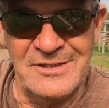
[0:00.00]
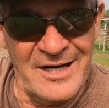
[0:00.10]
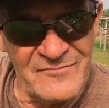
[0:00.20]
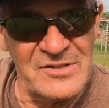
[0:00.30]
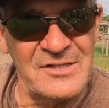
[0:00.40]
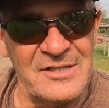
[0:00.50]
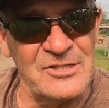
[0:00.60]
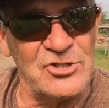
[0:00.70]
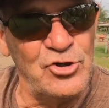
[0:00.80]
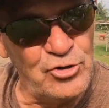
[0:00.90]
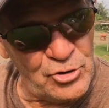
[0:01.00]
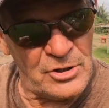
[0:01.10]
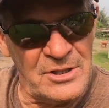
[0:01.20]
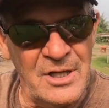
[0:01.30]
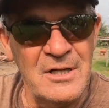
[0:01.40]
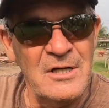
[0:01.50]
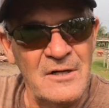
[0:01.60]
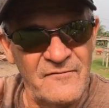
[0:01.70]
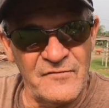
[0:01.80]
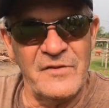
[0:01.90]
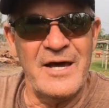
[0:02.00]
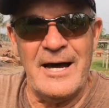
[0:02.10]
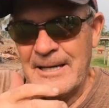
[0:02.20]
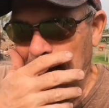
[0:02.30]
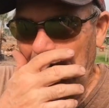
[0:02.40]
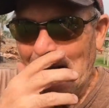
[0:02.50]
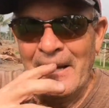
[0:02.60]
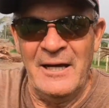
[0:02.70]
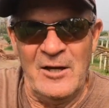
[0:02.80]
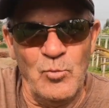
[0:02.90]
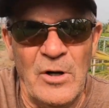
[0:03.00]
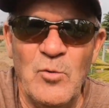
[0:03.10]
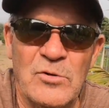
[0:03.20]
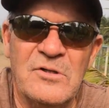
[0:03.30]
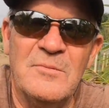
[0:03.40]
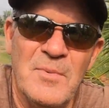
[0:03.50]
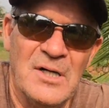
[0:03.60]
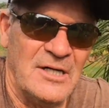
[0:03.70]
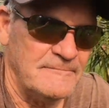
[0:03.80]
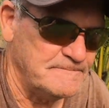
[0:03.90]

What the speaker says: Everything is good for that, and well worth the money.